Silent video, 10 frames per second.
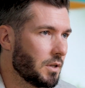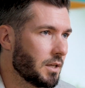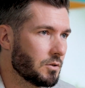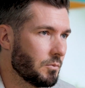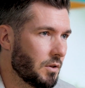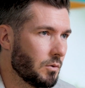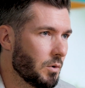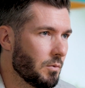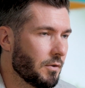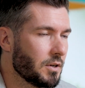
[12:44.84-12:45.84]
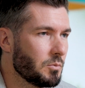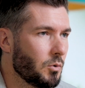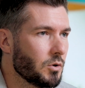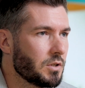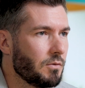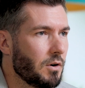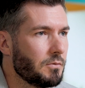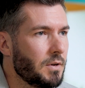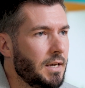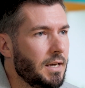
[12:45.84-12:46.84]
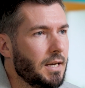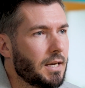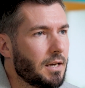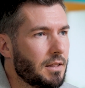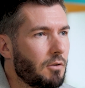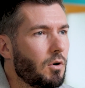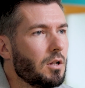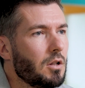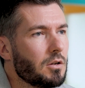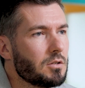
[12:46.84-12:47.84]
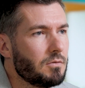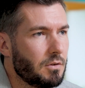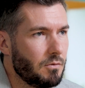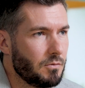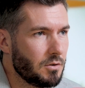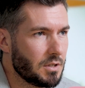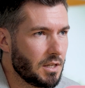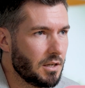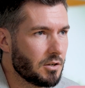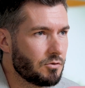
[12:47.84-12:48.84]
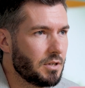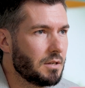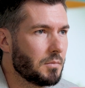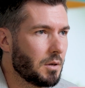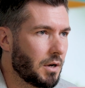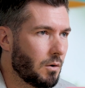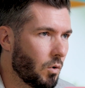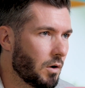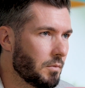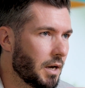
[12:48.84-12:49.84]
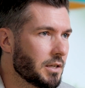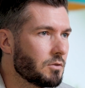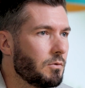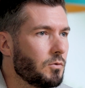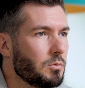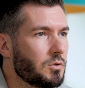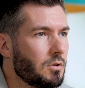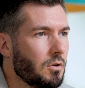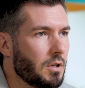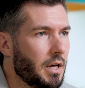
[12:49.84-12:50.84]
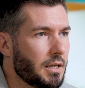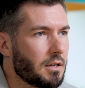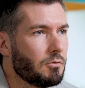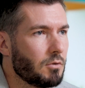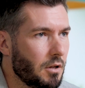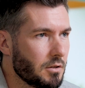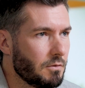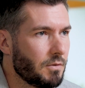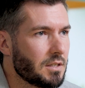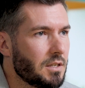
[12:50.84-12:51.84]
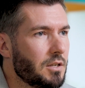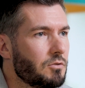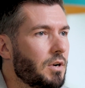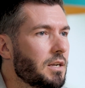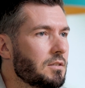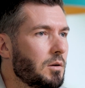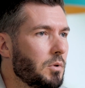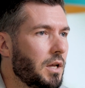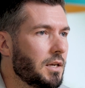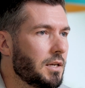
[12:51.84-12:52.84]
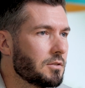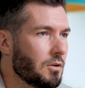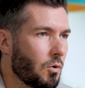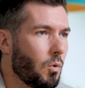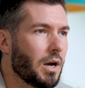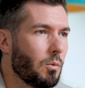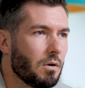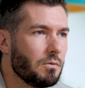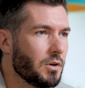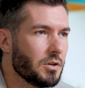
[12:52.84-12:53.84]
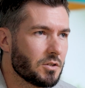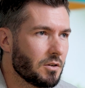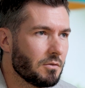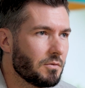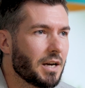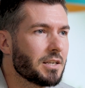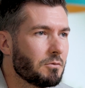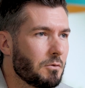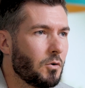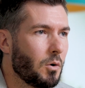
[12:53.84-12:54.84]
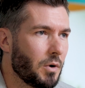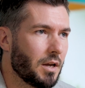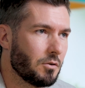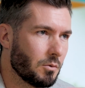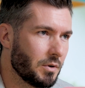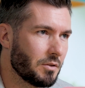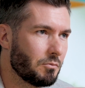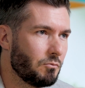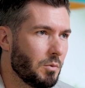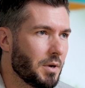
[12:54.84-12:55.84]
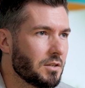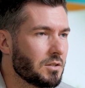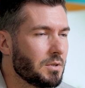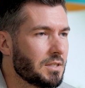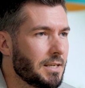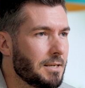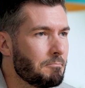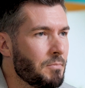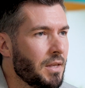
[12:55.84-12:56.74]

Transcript: while that's something that we'd be very supportive of, there are lots of different views in the industry about what ISA reform should look like, and there are lots of vested interests at play here. So quite what version of ISA reform we end up with remains to be seen.